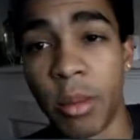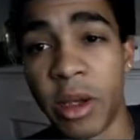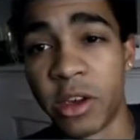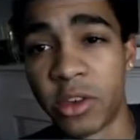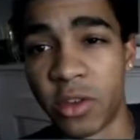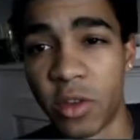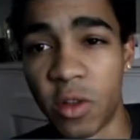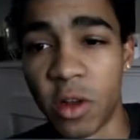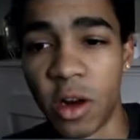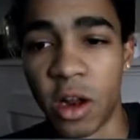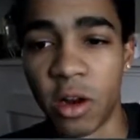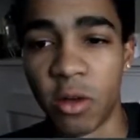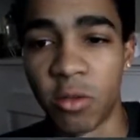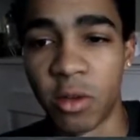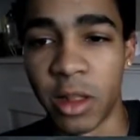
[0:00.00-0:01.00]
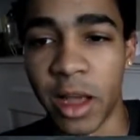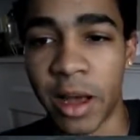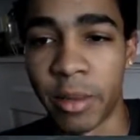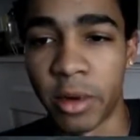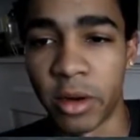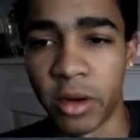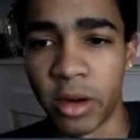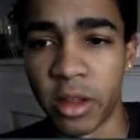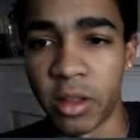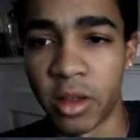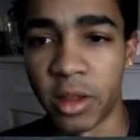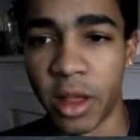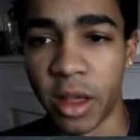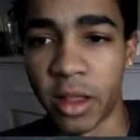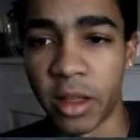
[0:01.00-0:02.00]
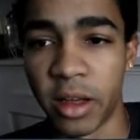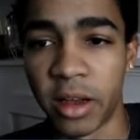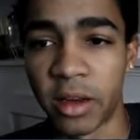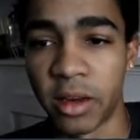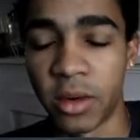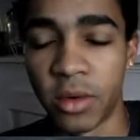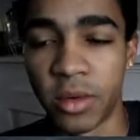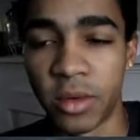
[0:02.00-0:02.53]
make sure that they're not overlapping or anything like that.